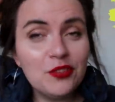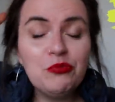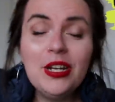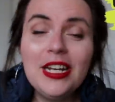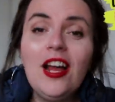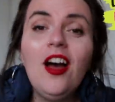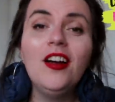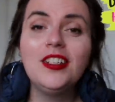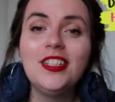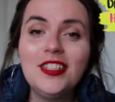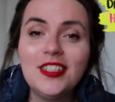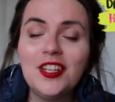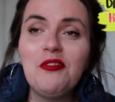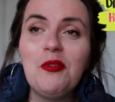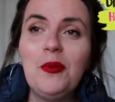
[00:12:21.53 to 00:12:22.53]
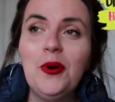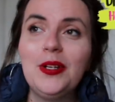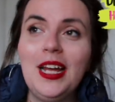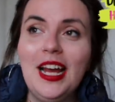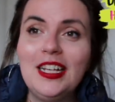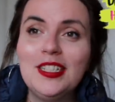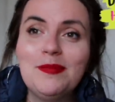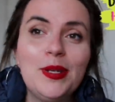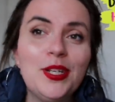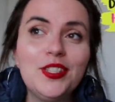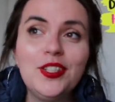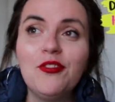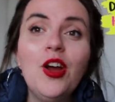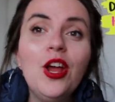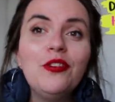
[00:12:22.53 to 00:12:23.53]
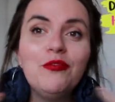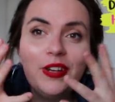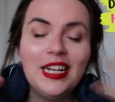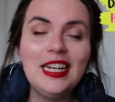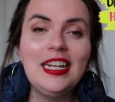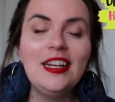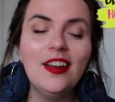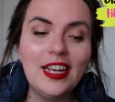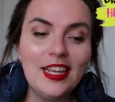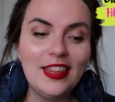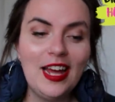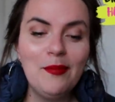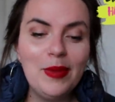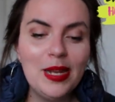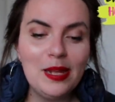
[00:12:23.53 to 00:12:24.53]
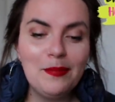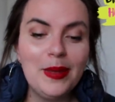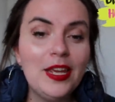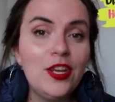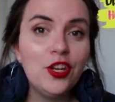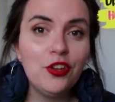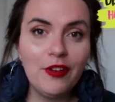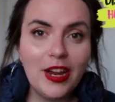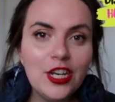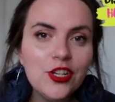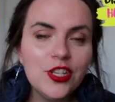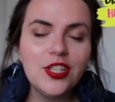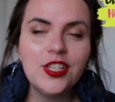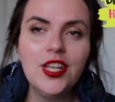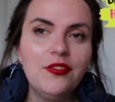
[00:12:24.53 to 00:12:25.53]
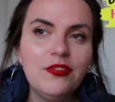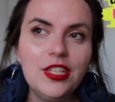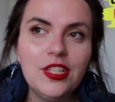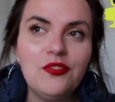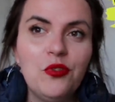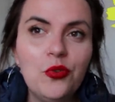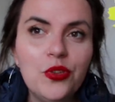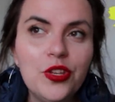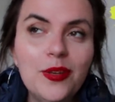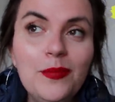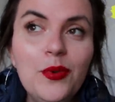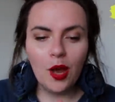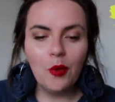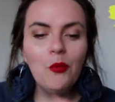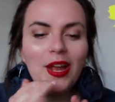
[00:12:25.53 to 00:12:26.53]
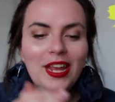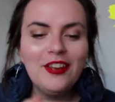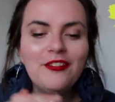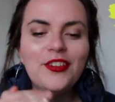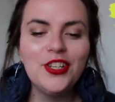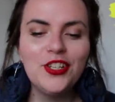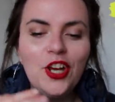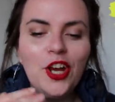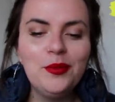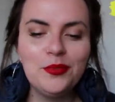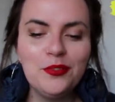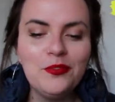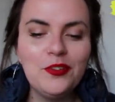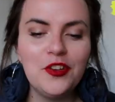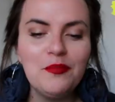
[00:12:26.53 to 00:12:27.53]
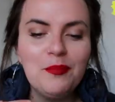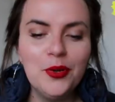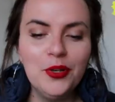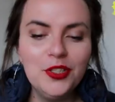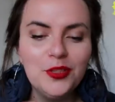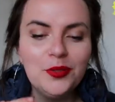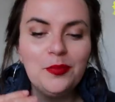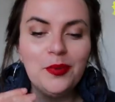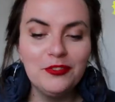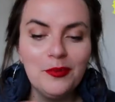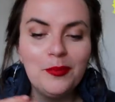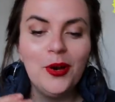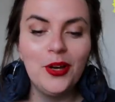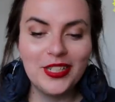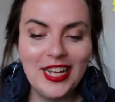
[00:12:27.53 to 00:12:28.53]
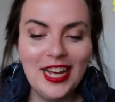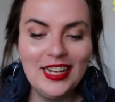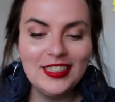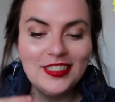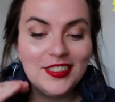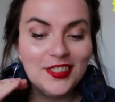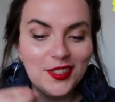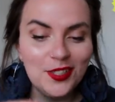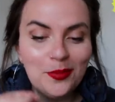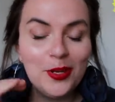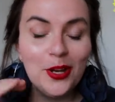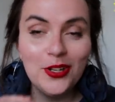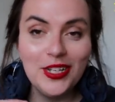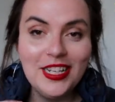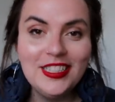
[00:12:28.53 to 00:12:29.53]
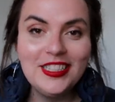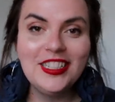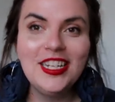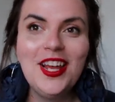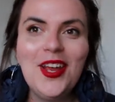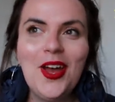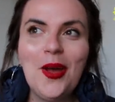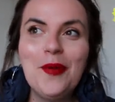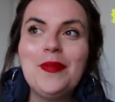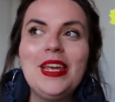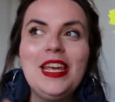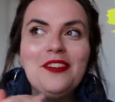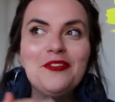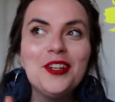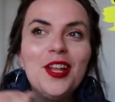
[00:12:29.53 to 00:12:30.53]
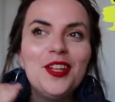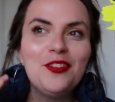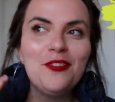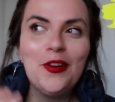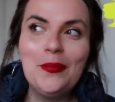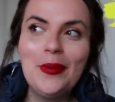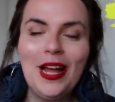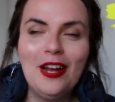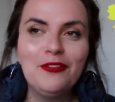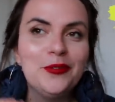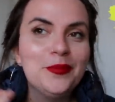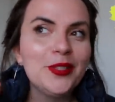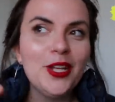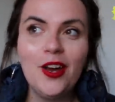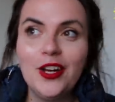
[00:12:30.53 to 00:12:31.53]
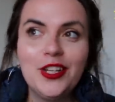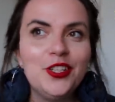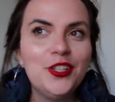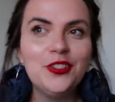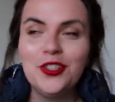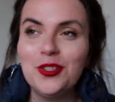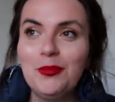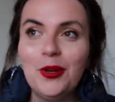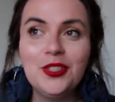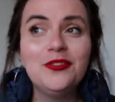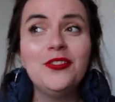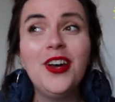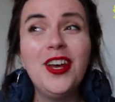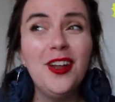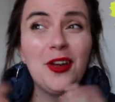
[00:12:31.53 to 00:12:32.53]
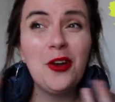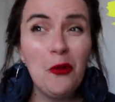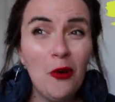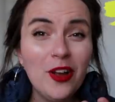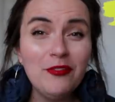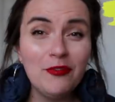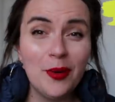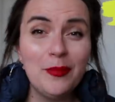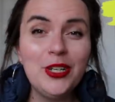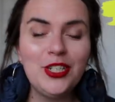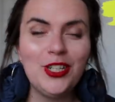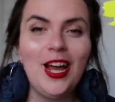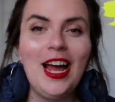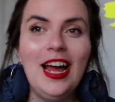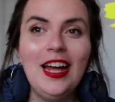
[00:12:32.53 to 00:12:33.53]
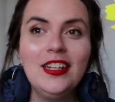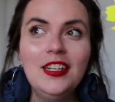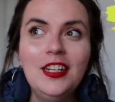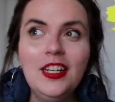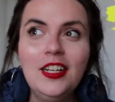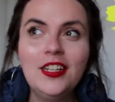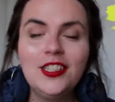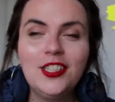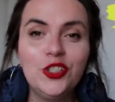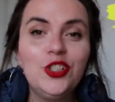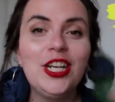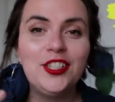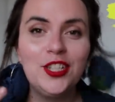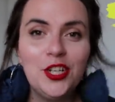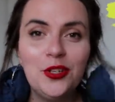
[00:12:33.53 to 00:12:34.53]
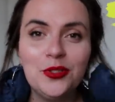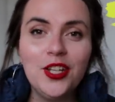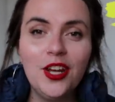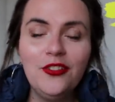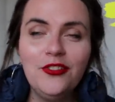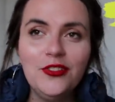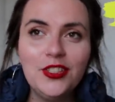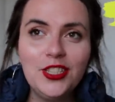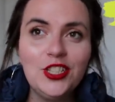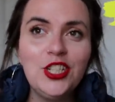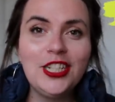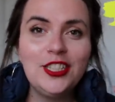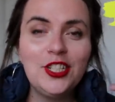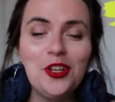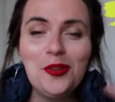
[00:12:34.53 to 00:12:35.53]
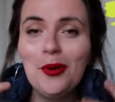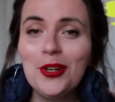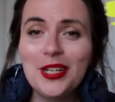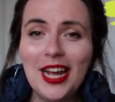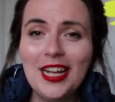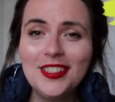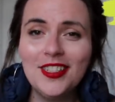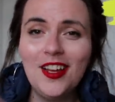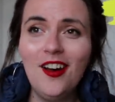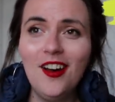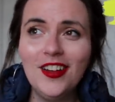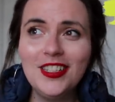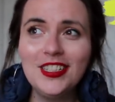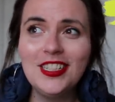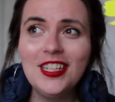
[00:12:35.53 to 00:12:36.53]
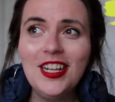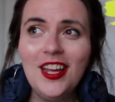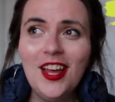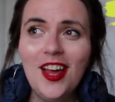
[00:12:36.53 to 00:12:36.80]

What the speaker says: It's really hard to discover podcasts because there aren't really like that many big curation services for them. I'm waiting for the Times Review of Books, but for podcasts, to be honest. But even like their own platforms like iTunes and Spotify, like quite rubbish at suggesting you podcasts that aren't